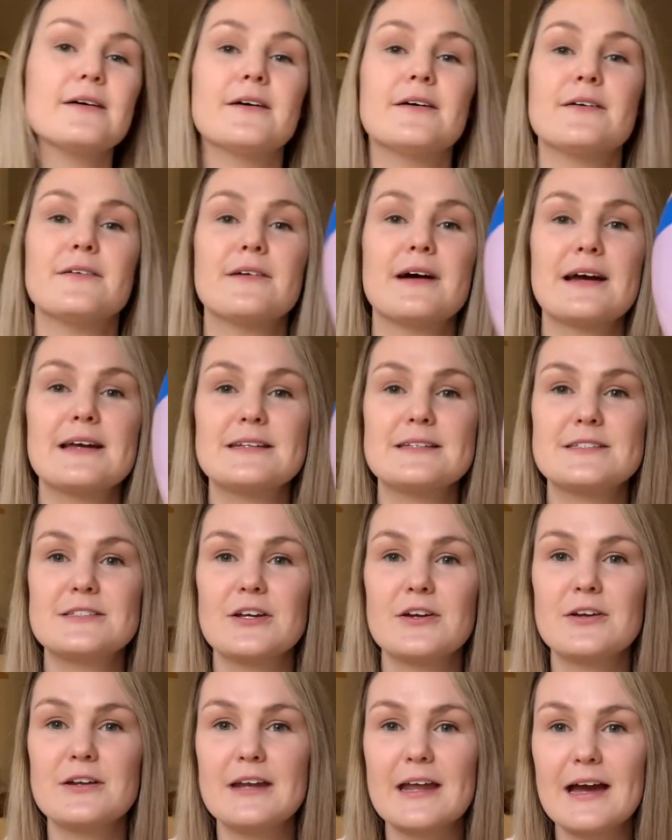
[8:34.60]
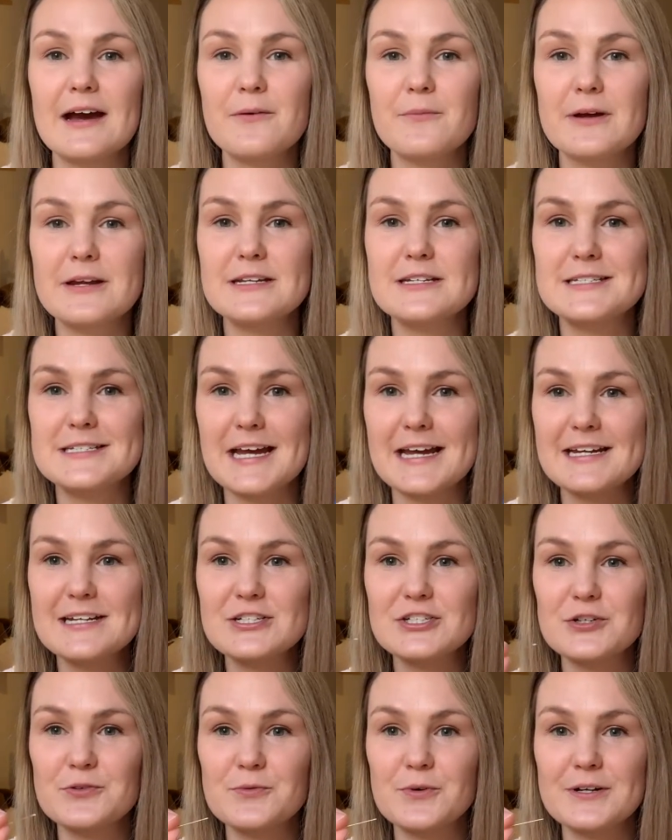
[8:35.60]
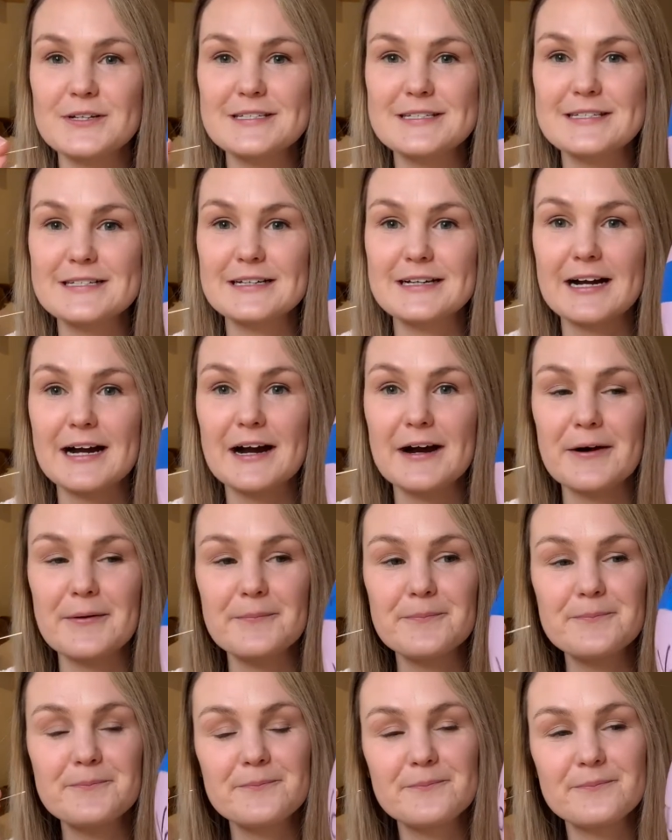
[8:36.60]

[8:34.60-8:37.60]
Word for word: Alright, so now when danger wants to come